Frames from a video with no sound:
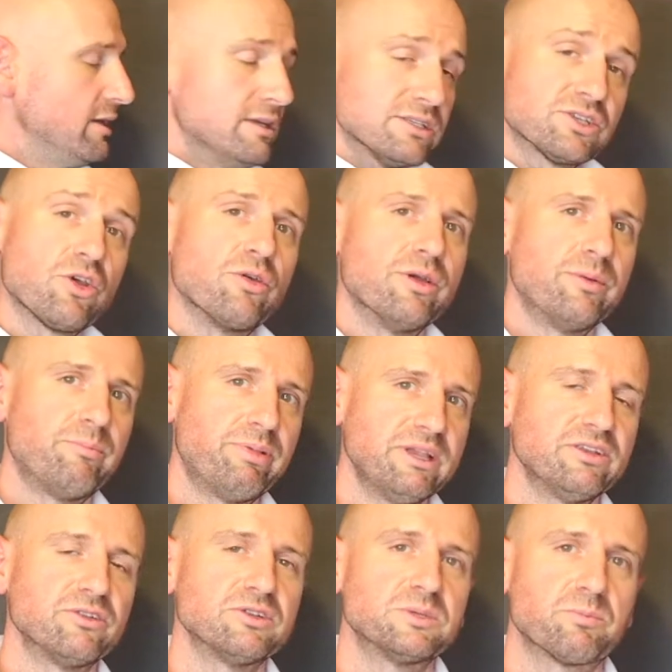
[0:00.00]
So big
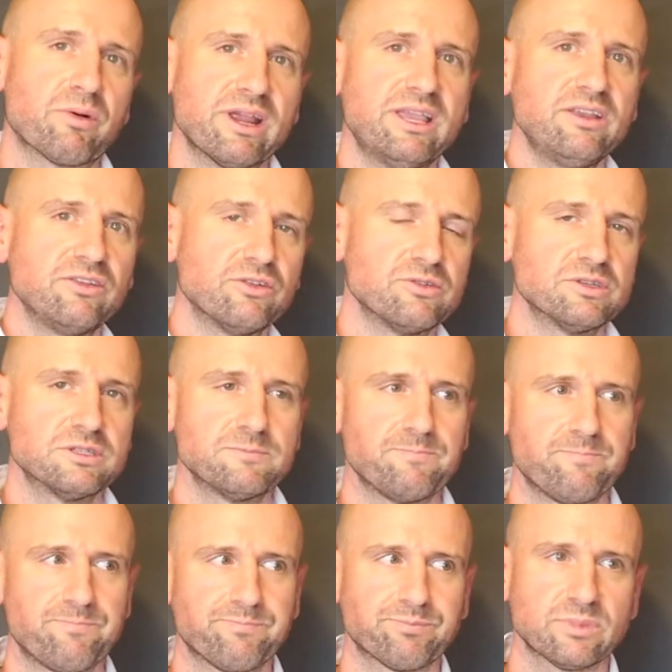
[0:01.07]
news, breaking news.
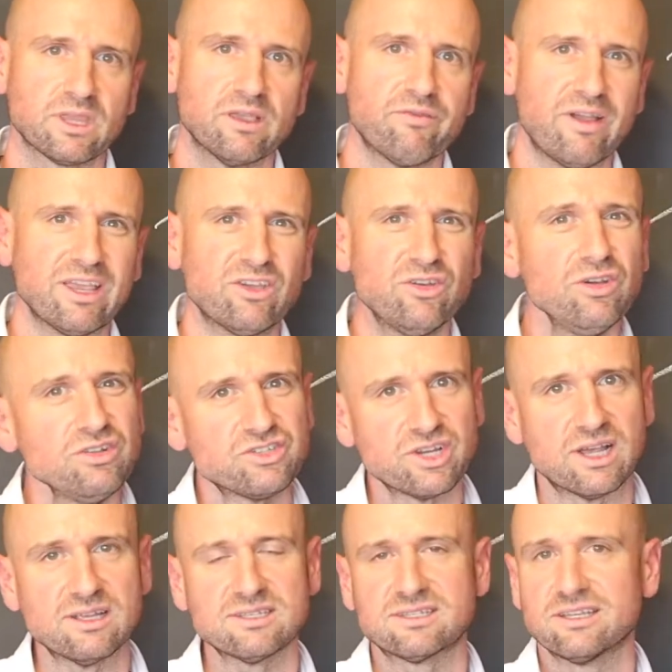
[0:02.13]
If I could
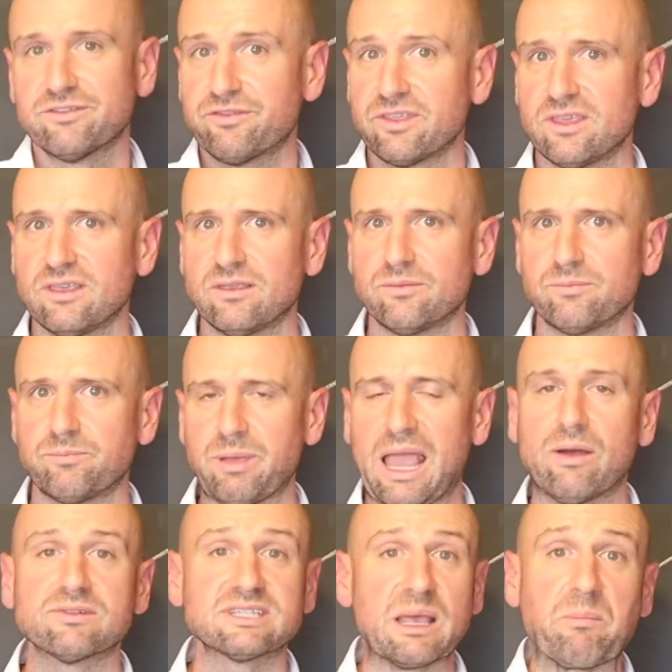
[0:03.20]
just, if the
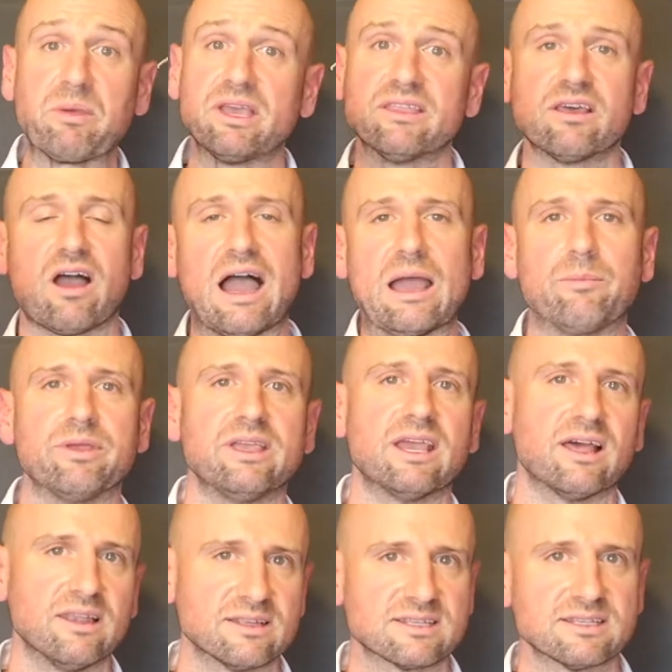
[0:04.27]
powers that be in the IB
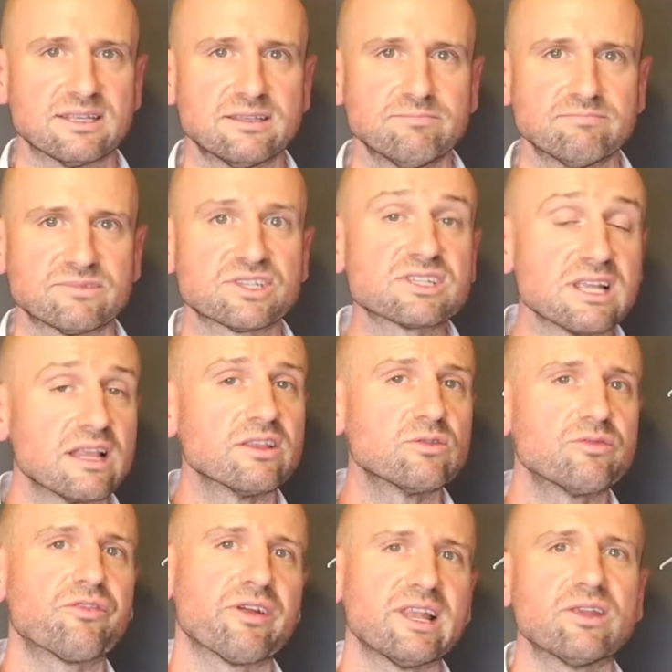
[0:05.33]
are listening, just a little
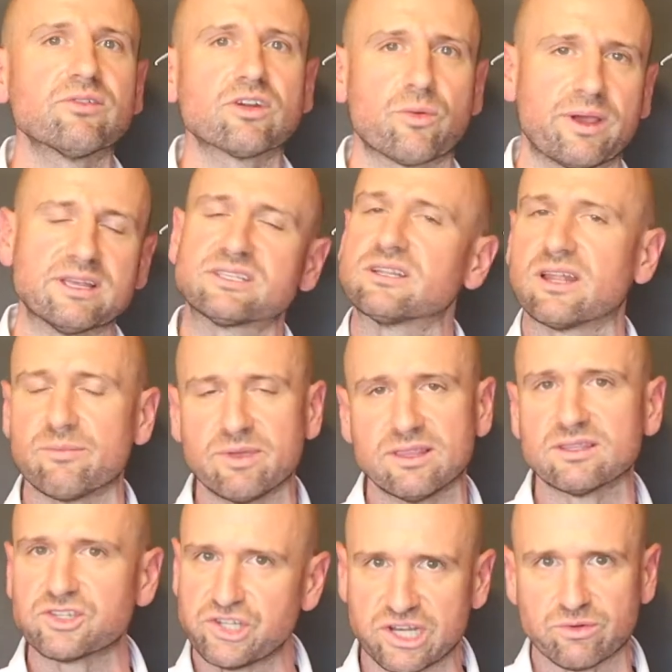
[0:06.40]
friendly request, and I mean
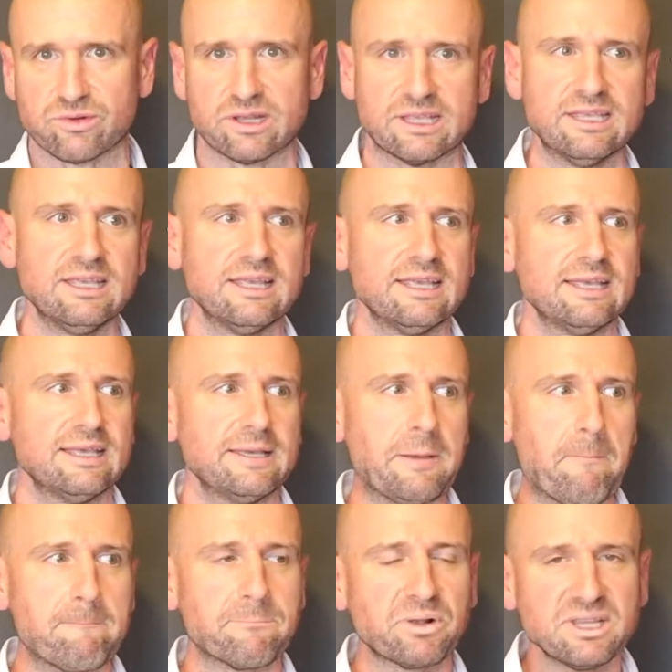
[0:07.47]
this genuinely,
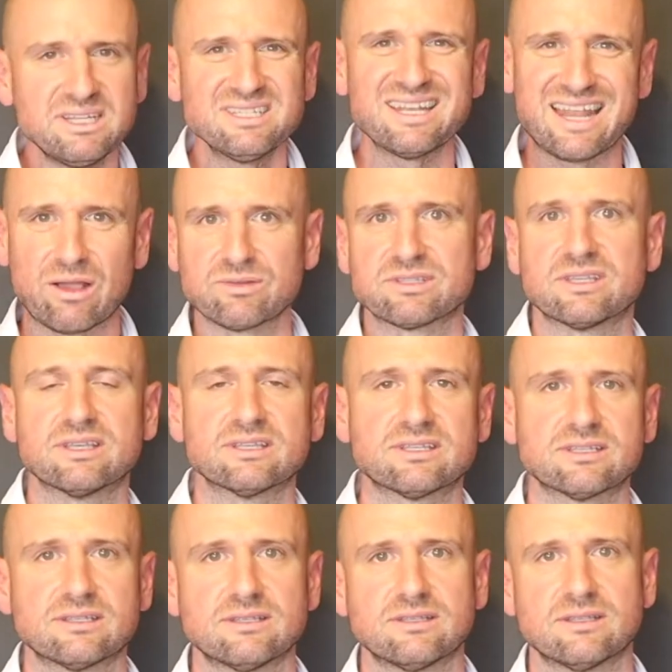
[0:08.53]
please announce
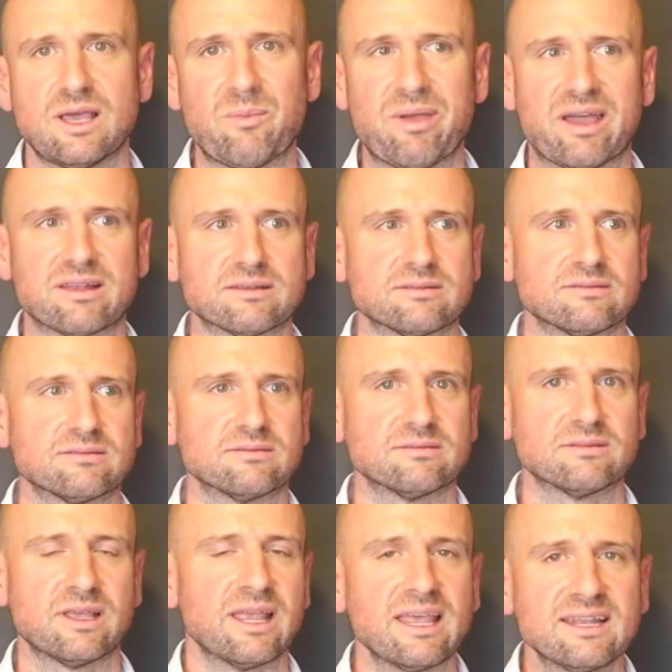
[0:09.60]
this about
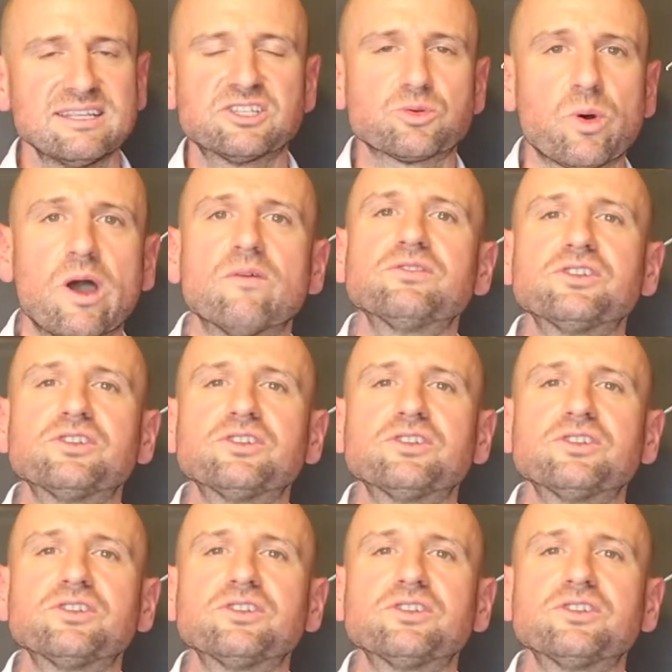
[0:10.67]
at least 12